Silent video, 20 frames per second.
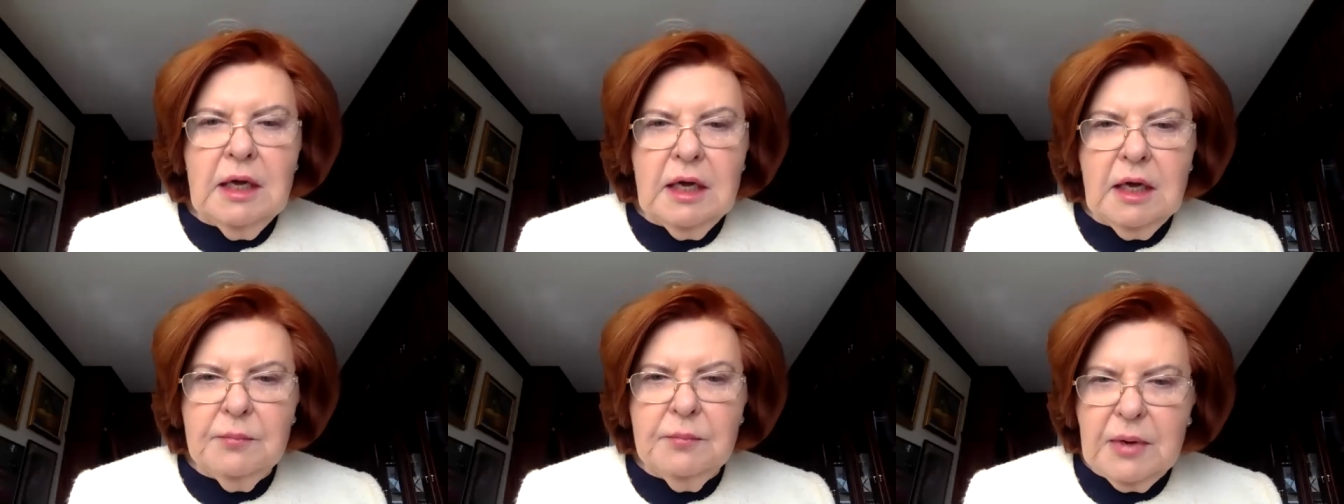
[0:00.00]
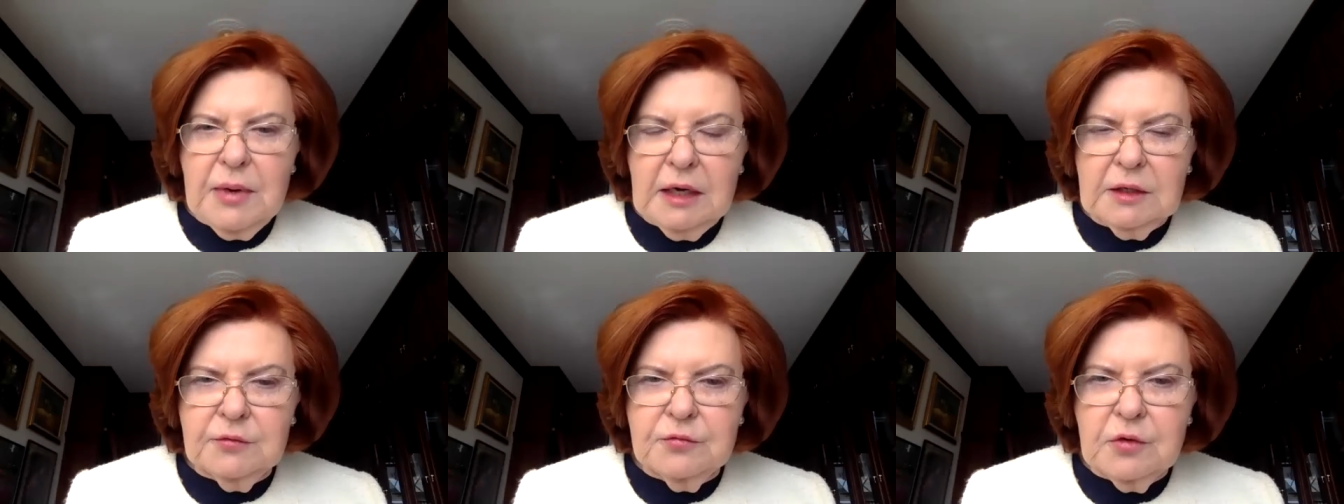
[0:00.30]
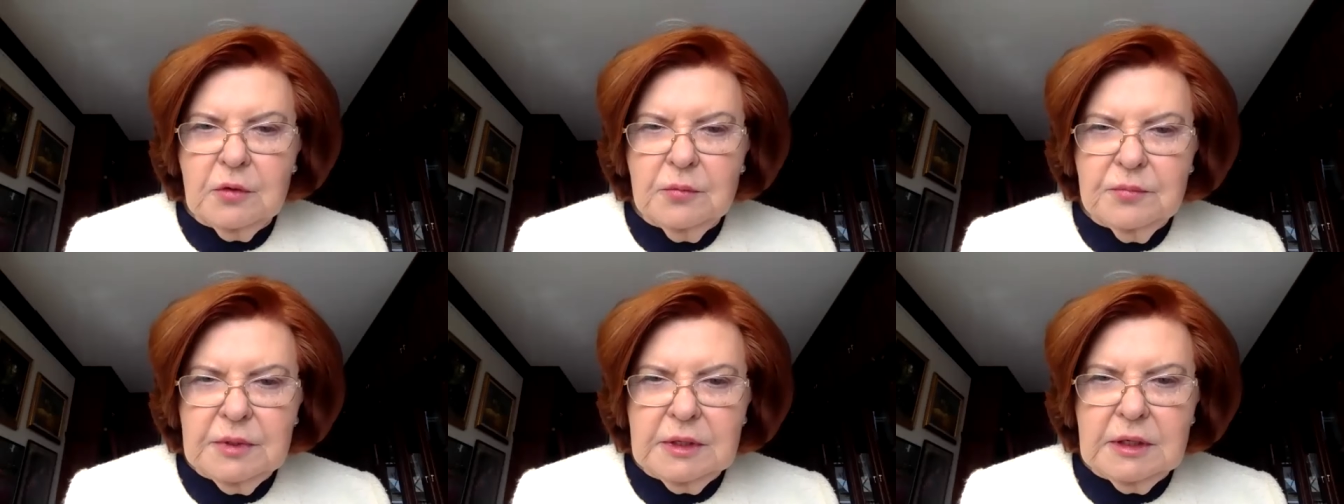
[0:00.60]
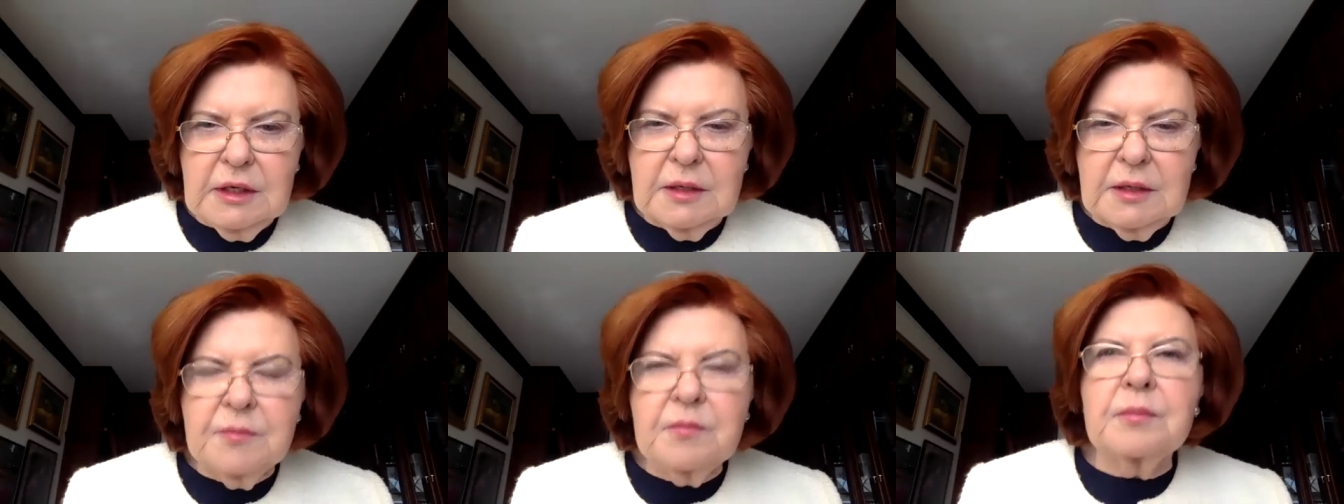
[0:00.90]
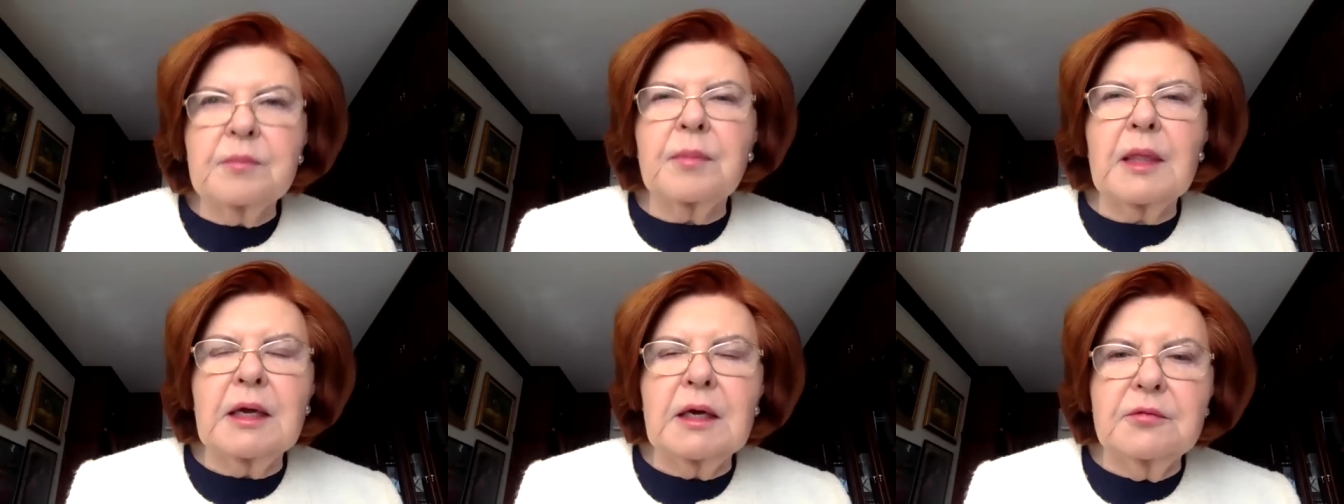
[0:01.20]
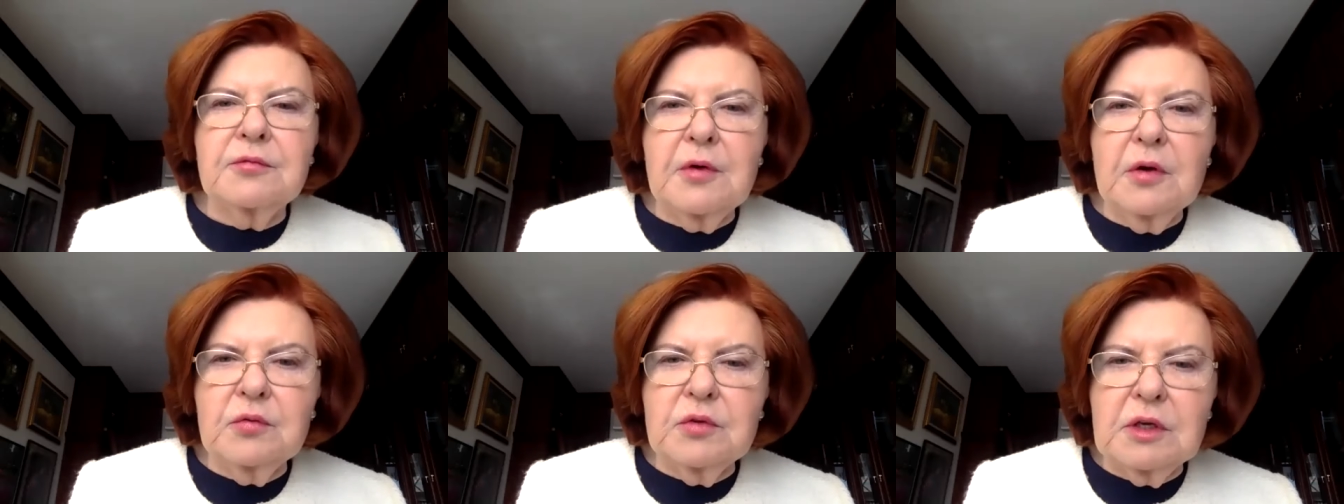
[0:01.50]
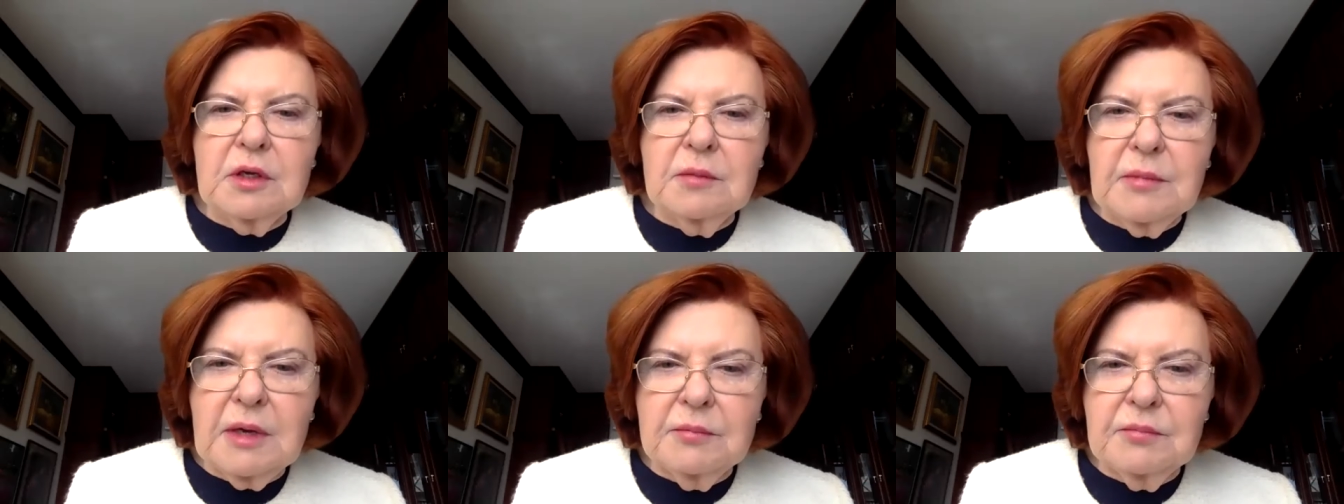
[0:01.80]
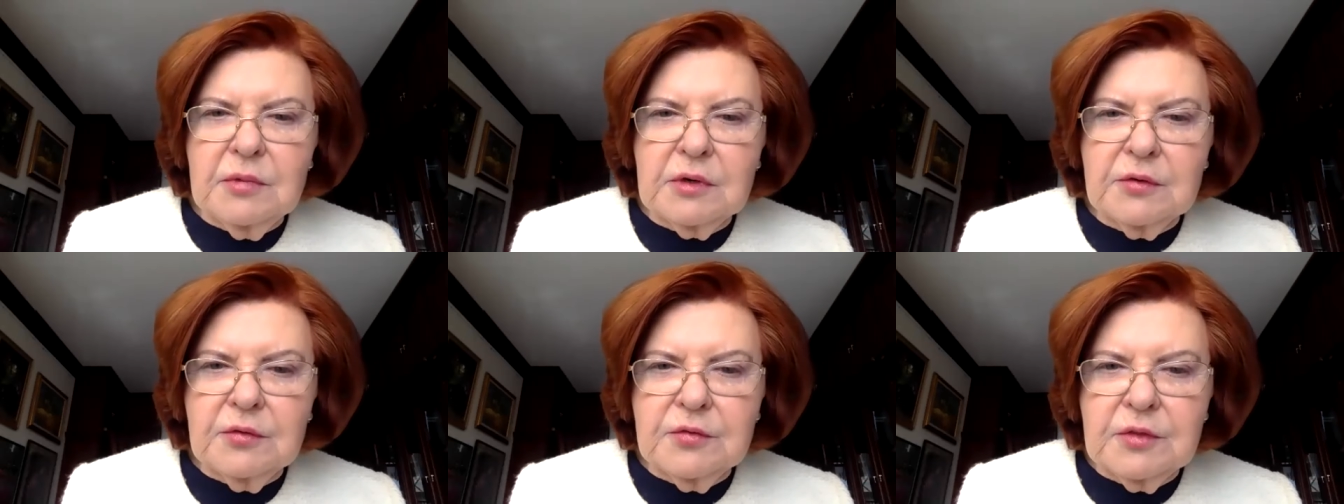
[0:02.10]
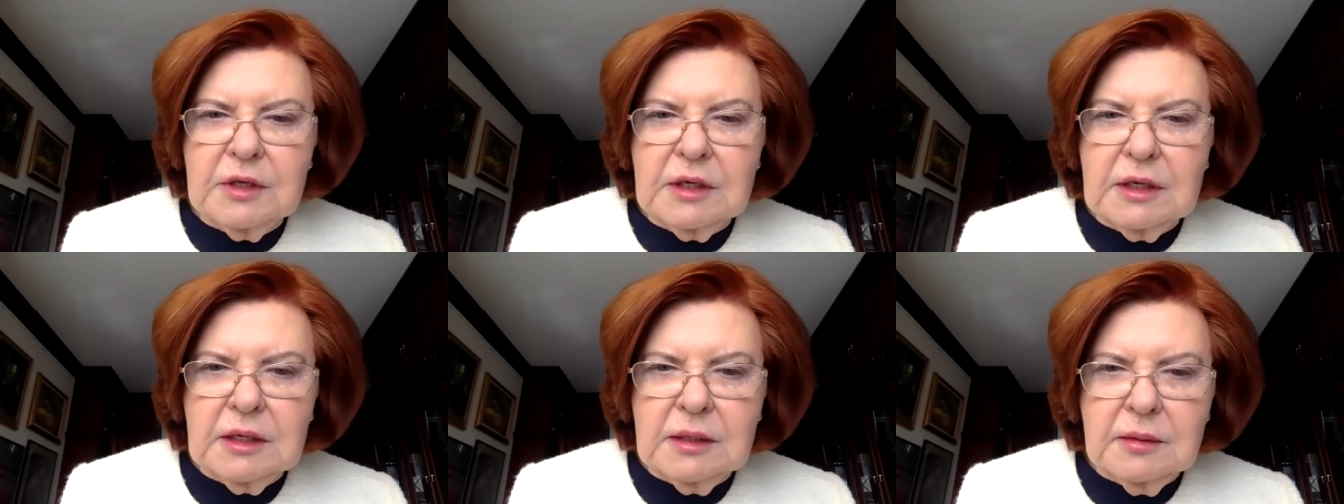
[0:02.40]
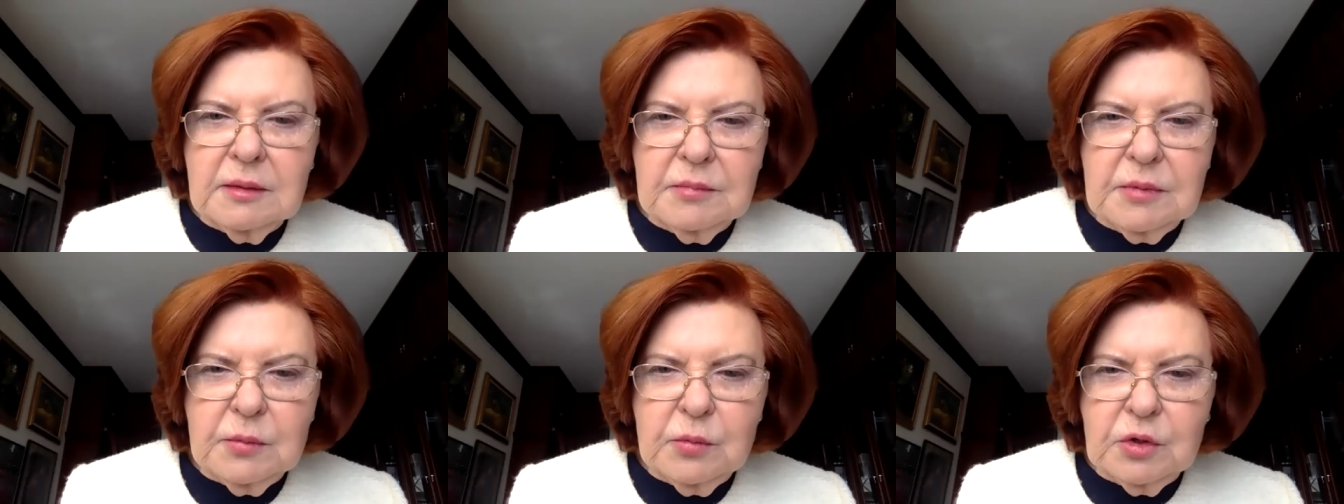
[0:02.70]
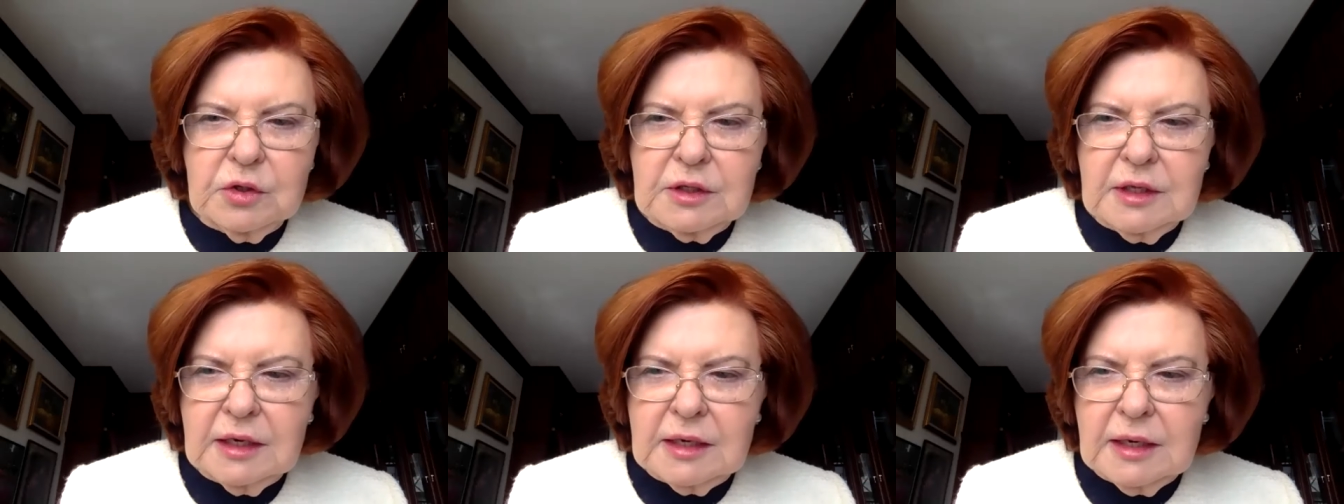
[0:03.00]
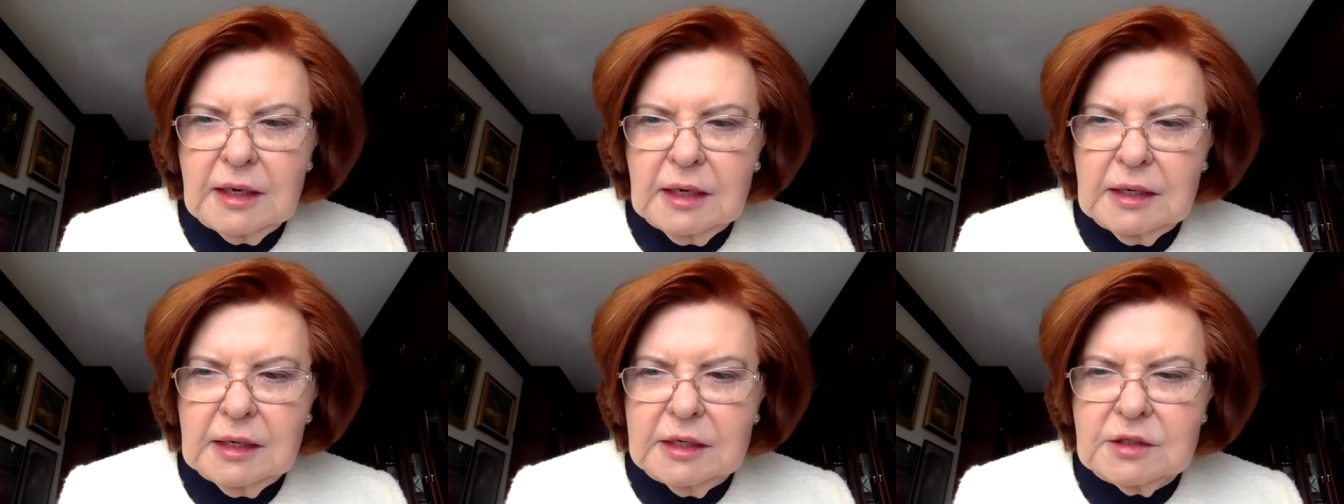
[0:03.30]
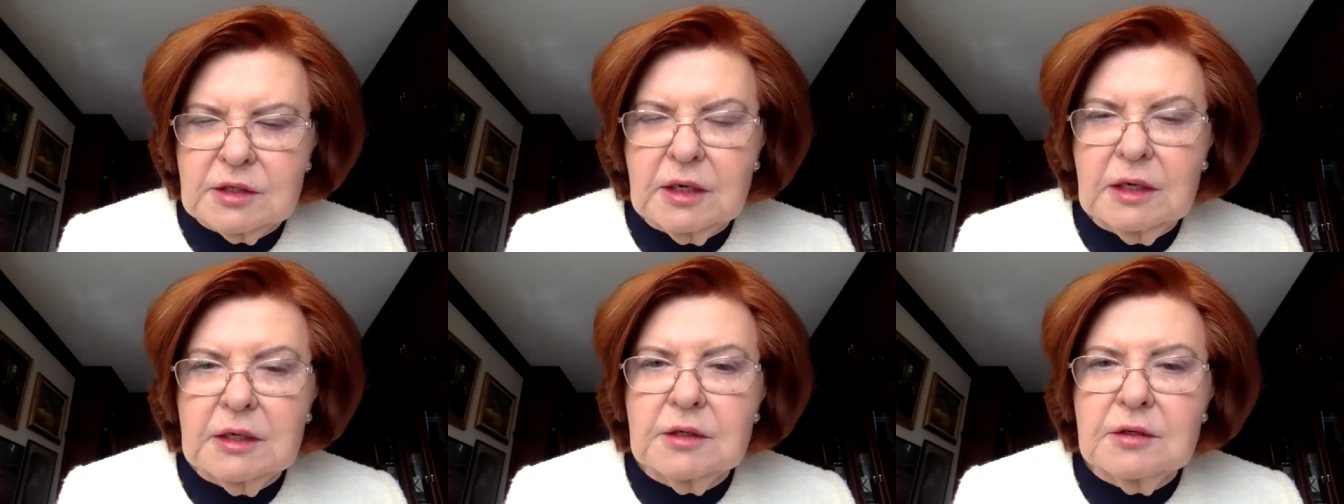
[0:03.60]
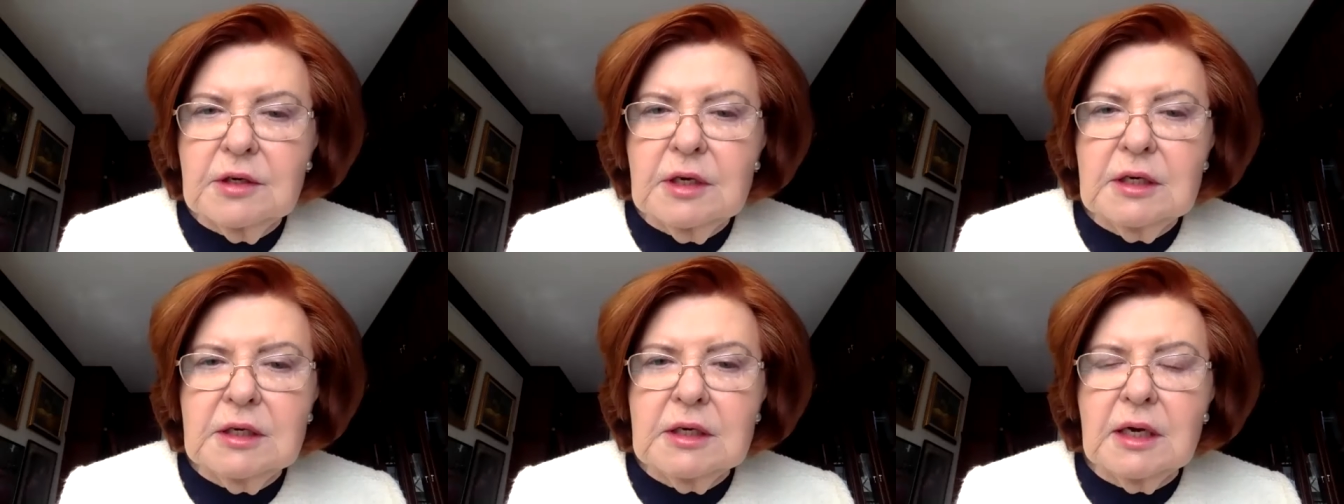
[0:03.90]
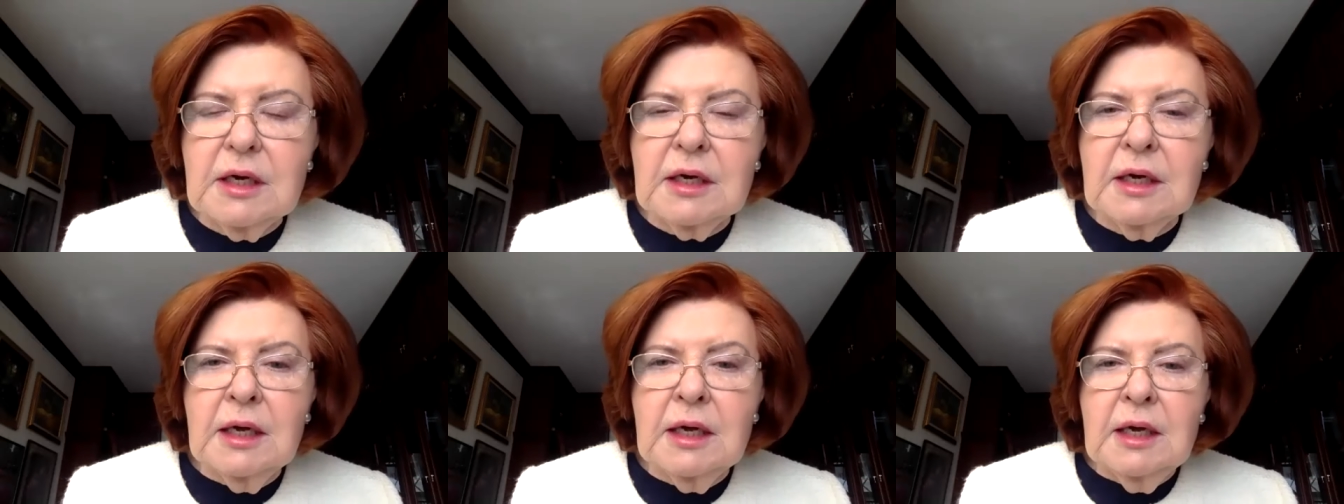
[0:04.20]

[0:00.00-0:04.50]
apart from being a founding member of the Bibliotheca Alexandrina,